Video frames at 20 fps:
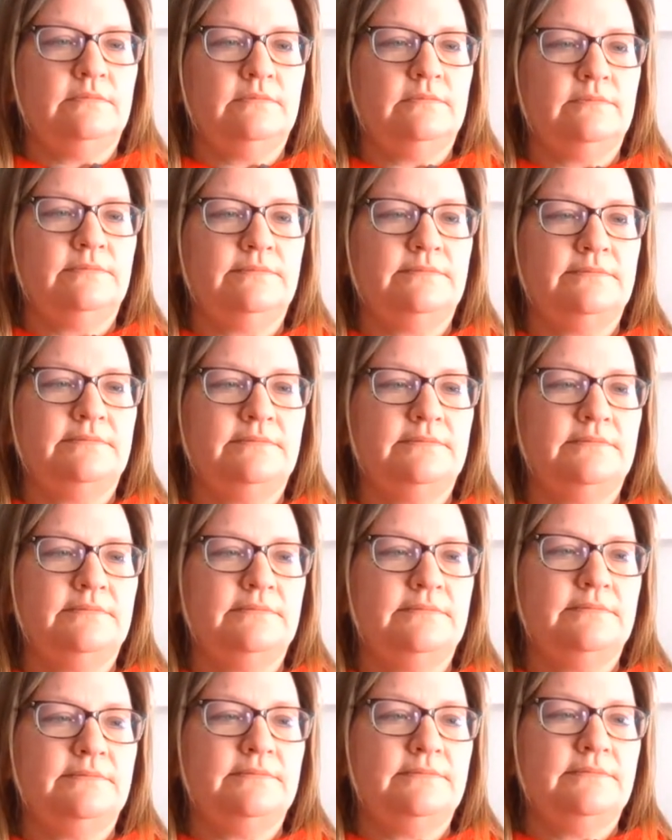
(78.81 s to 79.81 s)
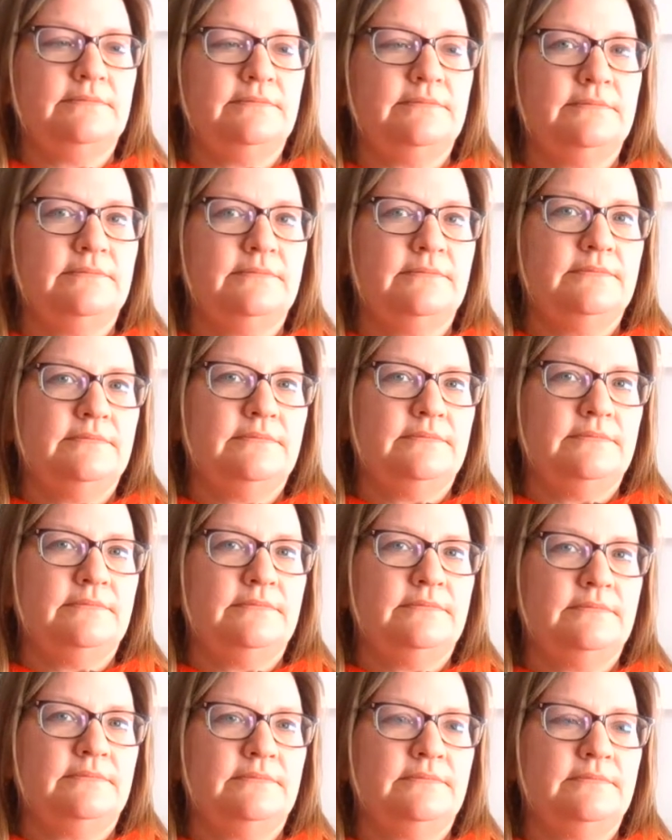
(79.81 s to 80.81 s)

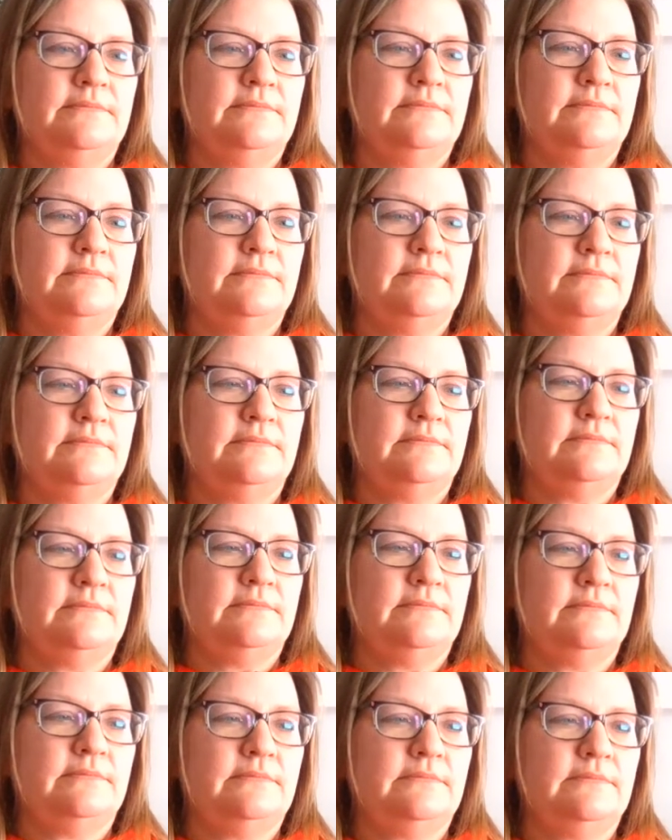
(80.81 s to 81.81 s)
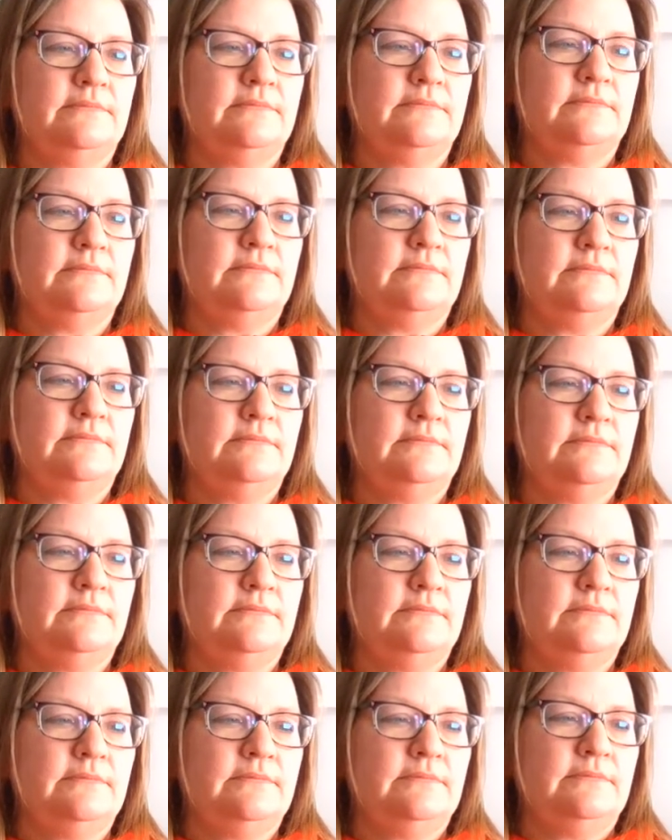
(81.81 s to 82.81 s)

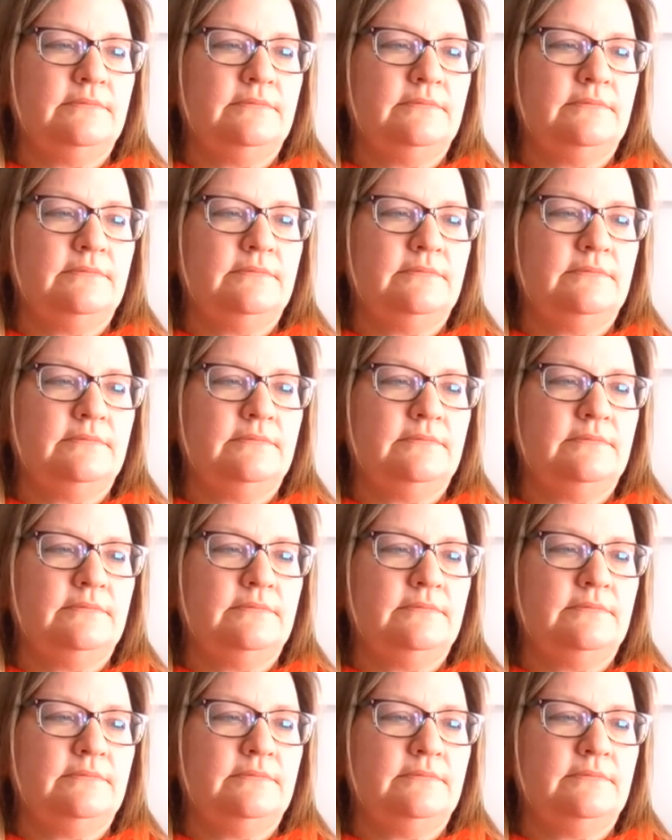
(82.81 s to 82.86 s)
[no speech]